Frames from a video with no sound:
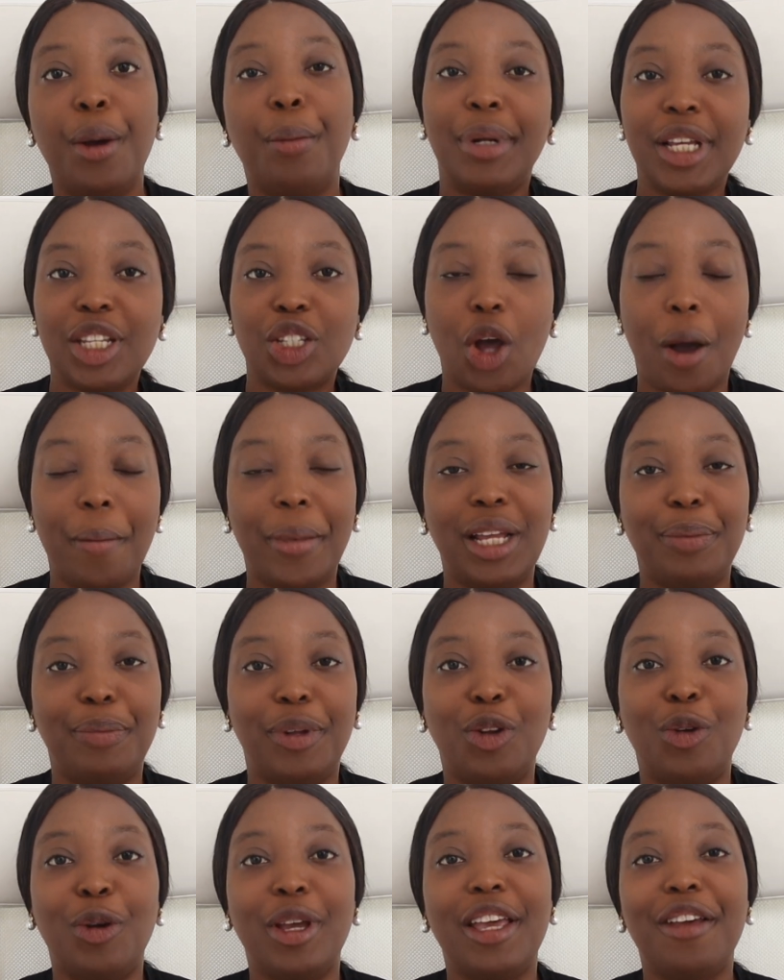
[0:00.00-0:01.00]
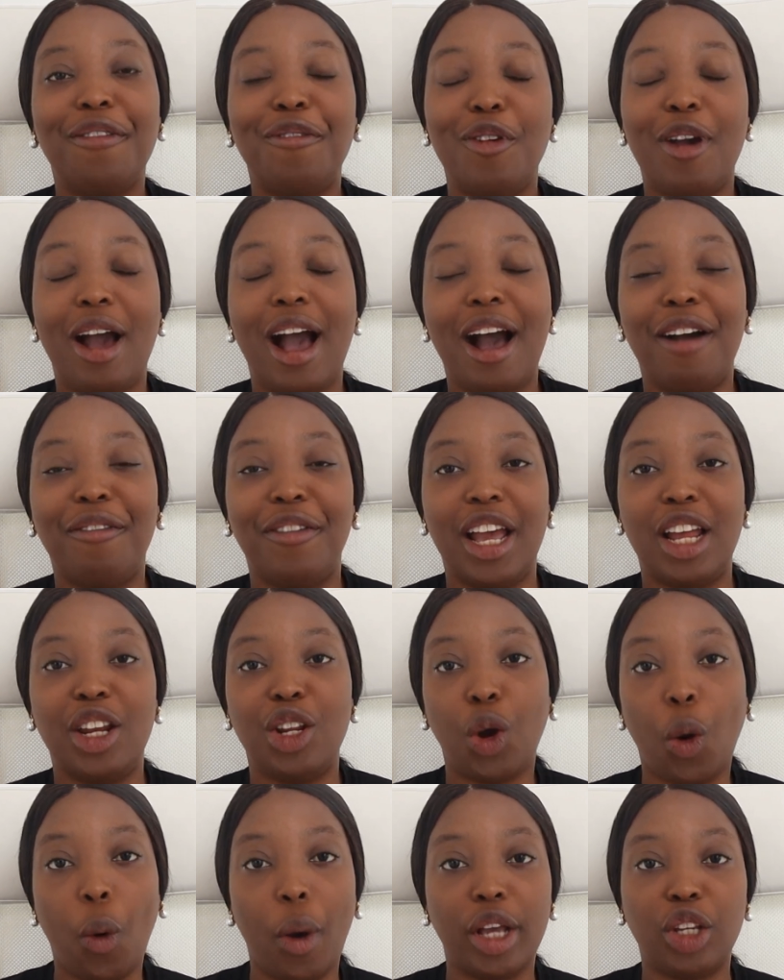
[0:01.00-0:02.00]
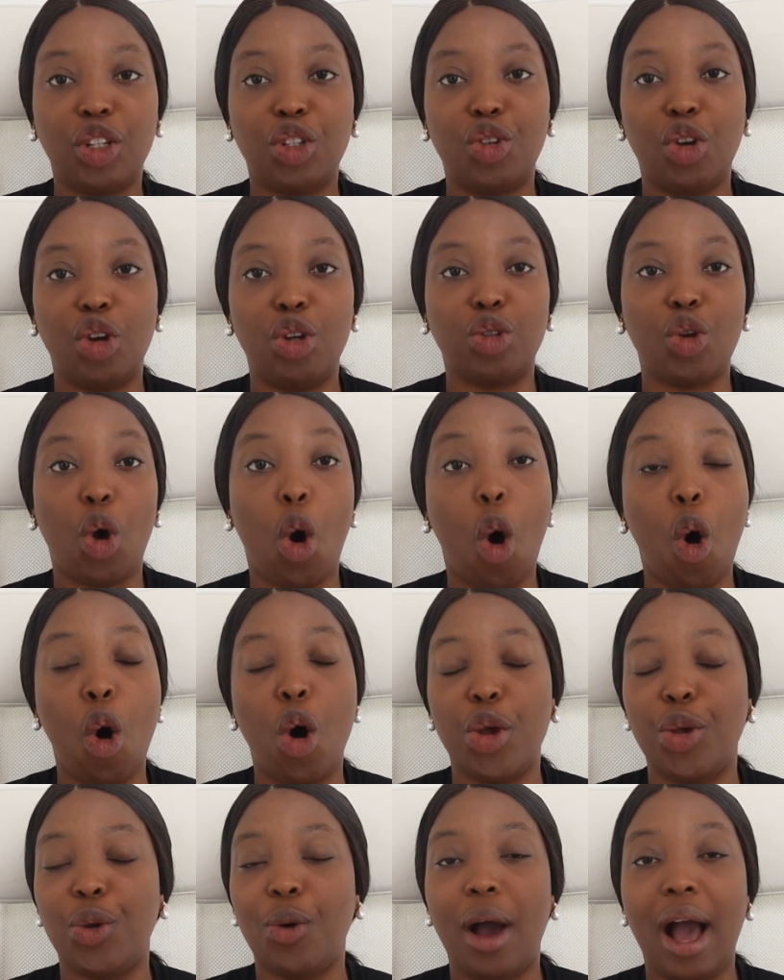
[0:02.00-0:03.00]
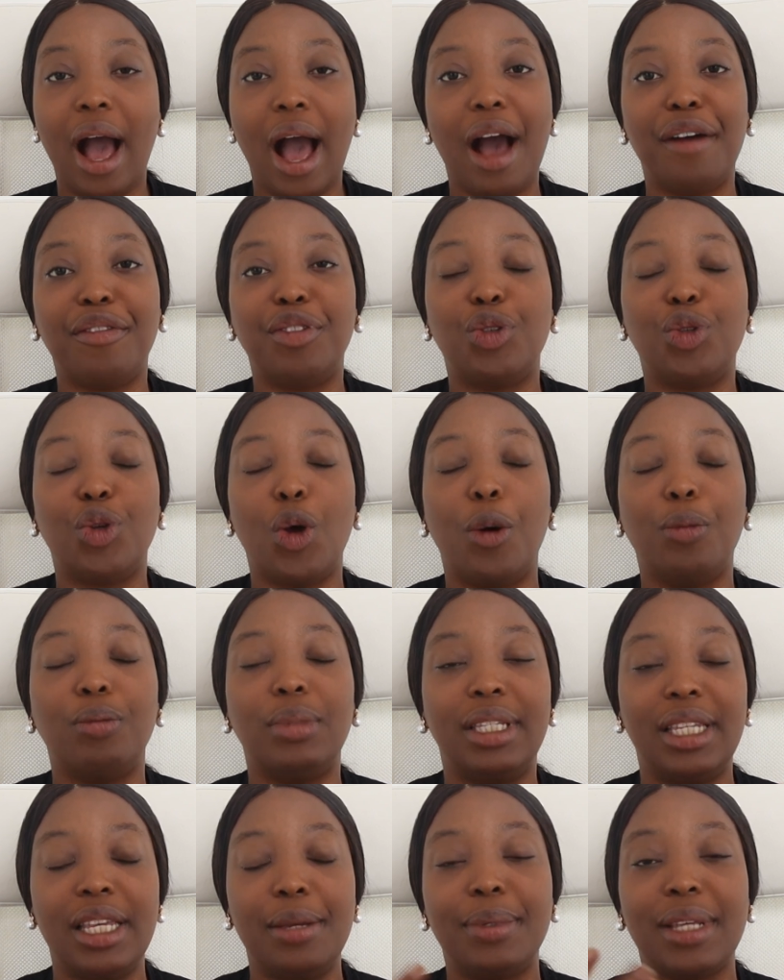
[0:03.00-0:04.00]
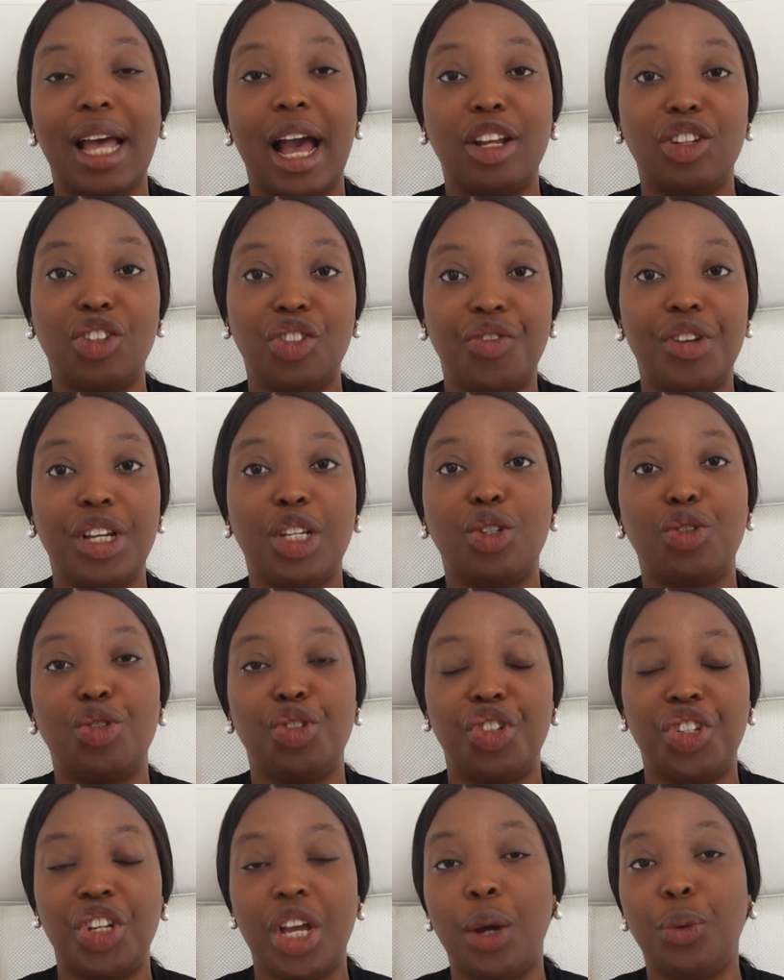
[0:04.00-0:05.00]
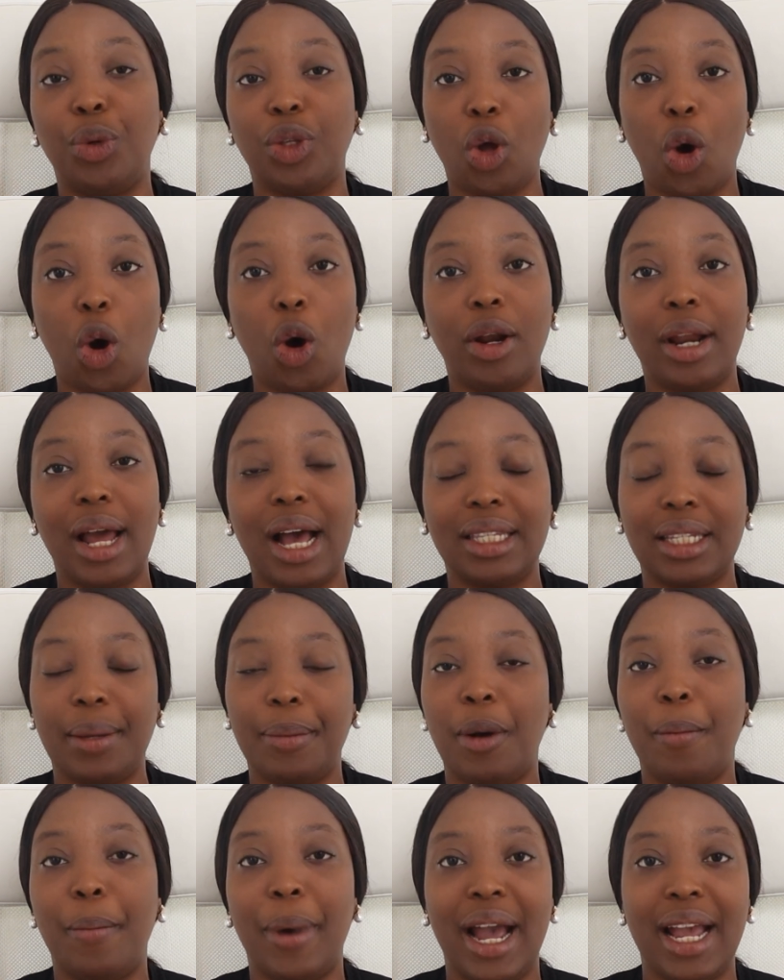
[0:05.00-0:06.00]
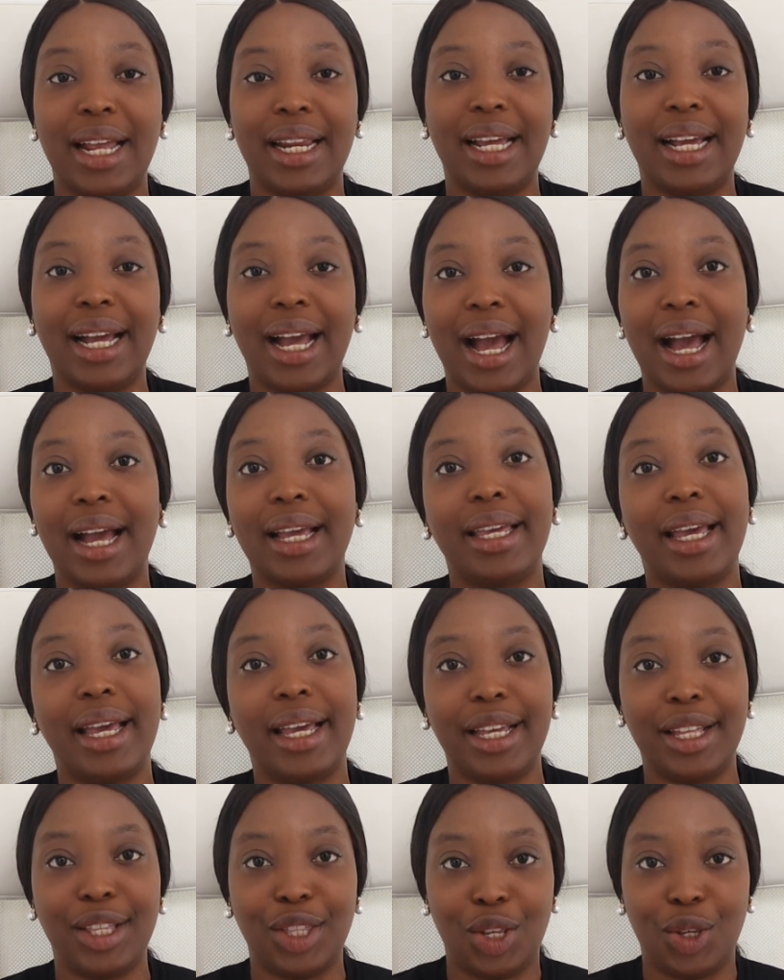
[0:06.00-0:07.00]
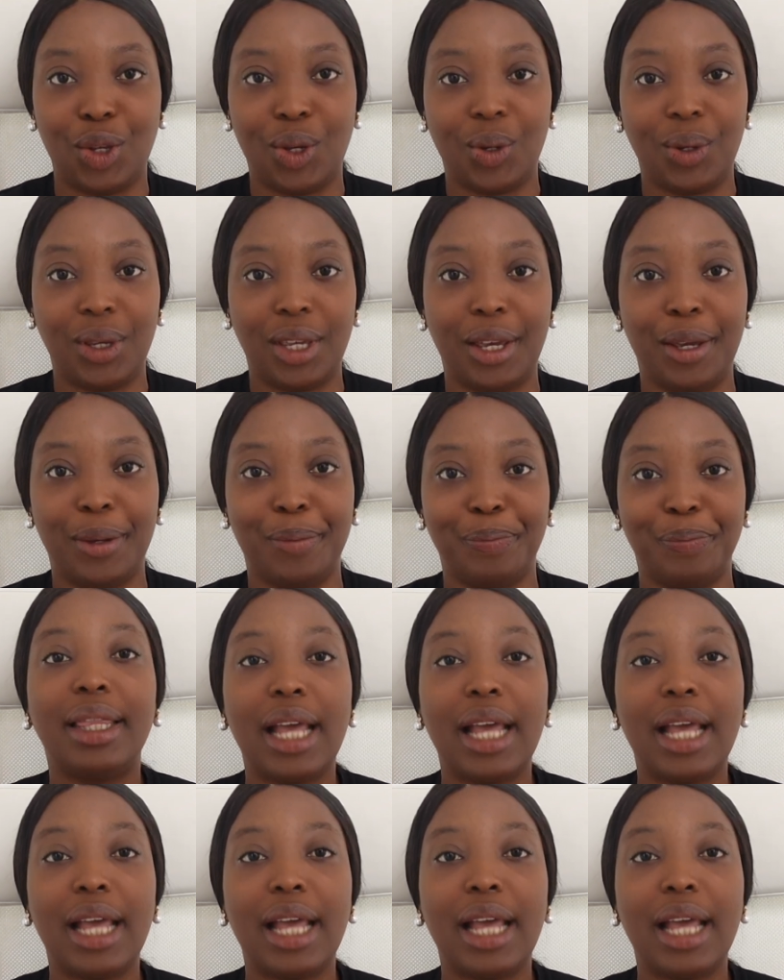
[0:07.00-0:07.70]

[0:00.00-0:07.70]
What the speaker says: Please comment below if you have any questions or you have some tips and tricks to share with others about buying a car here in the UK.